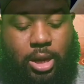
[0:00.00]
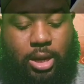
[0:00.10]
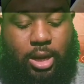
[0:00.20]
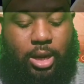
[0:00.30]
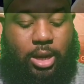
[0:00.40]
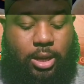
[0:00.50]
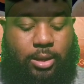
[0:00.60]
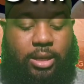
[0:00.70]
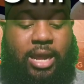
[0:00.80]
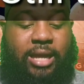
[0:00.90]

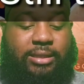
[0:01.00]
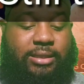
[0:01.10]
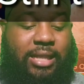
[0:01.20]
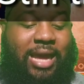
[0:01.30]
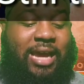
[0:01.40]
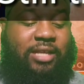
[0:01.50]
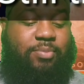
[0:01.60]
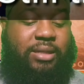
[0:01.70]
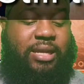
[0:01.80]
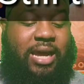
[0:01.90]
And next,
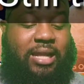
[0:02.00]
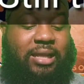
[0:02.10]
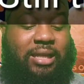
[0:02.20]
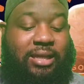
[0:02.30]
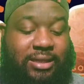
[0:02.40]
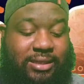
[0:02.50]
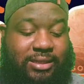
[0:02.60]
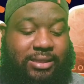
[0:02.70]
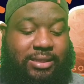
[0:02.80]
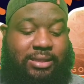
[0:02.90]
last but not
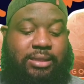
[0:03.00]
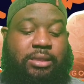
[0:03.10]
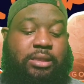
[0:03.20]
least,